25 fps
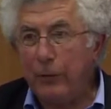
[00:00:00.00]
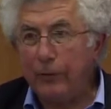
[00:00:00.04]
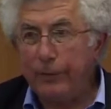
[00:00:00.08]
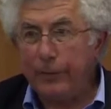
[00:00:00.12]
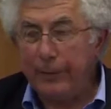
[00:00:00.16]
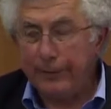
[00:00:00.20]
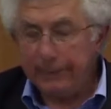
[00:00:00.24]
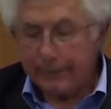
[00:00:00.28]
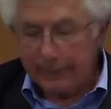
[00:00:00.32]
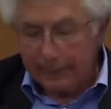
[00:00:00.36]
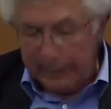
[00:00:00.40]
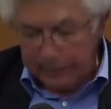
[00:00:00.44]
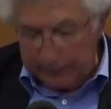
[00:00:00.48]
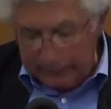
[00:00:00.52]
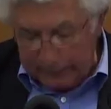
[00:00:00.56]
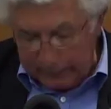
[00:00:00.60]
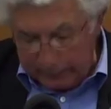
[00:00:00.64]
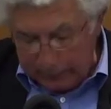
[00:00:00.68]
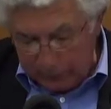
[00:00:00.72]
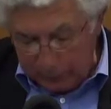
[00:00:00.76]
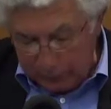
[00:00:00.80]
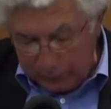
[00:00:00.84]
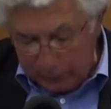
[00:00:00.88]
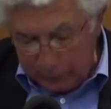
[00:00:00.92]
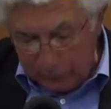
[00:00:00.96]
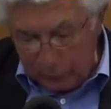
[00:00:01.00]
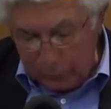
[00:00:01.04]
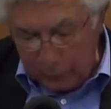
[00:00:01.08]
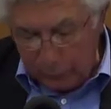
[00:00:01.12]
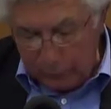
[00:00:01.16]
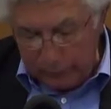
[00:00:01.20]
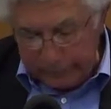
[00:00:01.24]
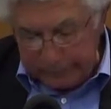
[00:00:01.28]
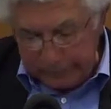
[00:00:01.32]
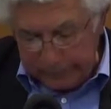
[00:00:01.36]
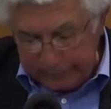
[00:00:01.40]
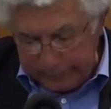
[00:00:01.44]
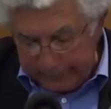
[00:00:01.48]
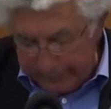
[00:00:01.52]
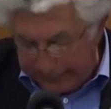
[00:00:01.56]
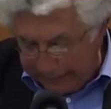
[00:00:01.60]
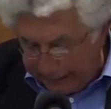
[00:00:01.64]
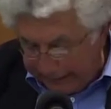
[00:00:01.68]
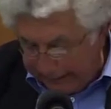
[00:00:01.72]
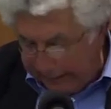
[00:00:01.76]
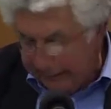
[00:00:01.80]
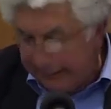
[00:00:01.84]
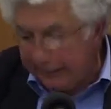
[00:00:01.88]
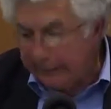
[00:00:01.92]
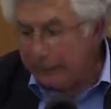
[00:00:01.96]
of this article was that the
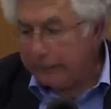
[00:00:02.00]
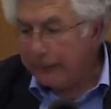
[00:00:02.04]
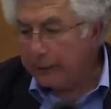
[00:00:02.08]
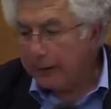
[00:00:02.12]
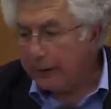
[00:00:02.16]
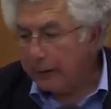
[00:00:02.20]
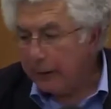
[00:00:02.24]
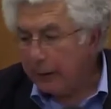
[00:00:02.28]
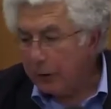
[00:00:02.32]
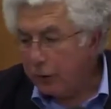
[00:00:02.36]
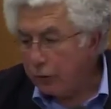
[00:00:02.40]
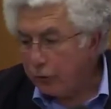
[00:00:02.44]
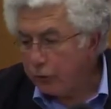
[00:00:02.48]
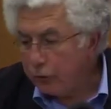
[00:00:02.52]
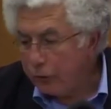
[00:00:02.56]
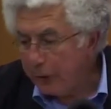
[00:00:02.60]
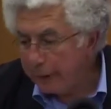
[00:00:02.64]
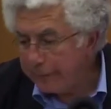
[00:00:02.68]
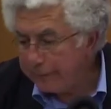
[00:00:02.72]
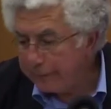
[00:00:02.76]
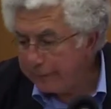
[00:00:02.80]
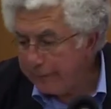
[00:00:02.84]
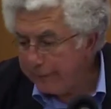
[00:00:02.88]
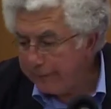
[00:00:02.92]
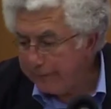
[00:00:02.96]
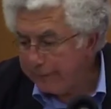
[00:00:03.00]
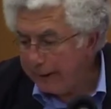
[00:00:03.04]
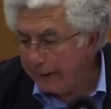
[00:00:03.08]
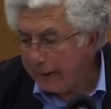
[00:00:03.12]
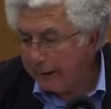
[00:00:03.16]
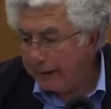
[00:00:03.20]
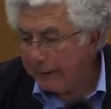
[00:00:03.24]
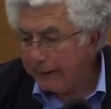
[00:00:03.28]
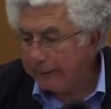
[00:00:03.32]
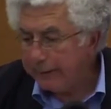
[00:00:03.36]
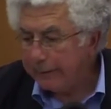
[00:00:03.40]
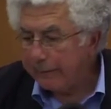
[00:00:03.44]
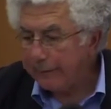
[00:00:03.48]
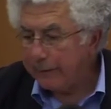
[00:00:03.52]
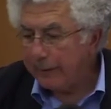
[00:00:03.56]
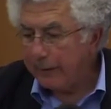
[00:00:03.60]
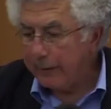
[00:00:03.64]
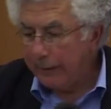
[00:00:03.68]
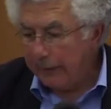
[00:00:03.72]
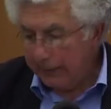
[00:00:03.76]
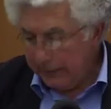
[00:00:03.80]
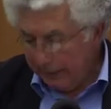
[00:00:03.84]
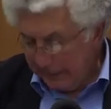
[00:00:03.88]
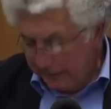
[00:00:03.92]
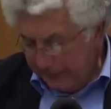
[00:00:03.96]
end justifies
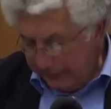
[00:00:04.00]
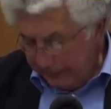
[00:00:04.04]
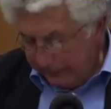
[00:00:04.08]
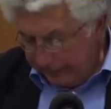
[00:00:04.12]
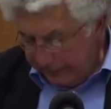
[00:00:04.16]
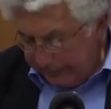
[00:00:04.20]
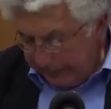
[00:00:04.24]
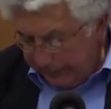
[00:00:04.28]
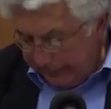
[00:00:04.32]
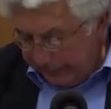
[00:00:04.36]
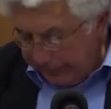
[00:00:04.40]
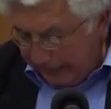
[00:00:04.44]
the